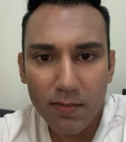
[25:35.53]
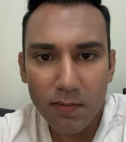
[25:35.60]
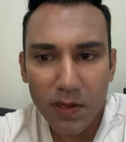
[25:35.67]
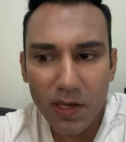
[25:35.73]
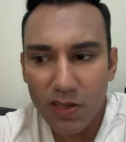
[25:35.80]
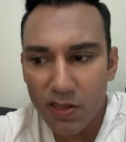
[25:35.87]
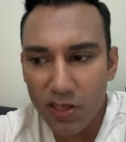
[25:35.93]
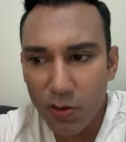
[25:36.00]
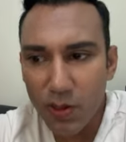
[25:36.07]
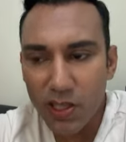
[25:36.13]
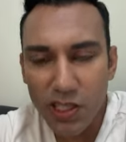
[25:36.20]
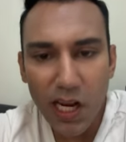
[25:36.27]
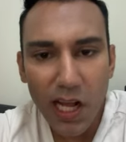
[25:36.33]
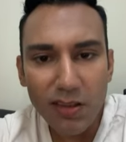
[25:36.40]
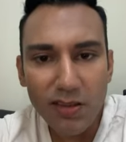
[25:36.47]
Because you were
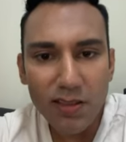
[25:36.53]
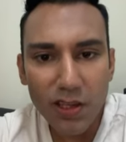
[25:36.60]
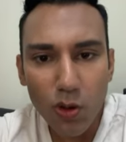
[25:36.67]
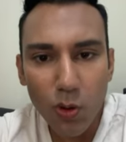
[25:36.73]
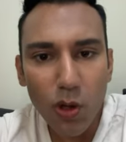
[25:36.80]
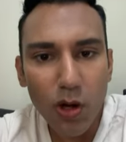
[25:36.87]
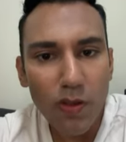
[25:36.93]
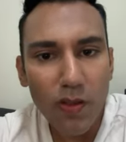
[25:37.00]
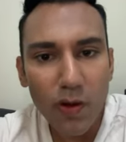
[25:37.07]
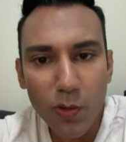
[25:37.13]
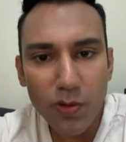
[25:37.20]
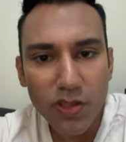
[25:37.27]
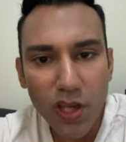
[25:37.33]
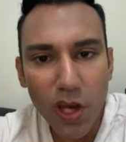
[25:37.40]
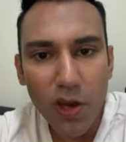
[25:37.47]
sheltered all of
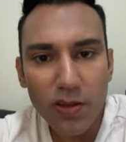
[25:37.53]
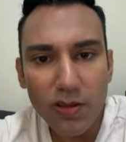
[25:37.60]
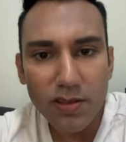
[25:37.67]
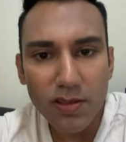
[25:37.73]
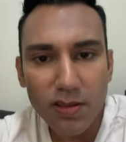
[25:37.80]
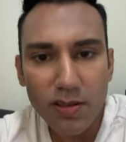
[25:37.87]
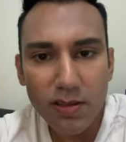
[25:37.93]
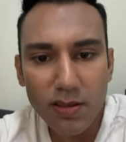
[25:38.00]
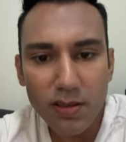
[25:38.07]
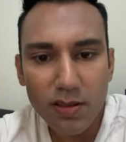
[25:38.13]
those years.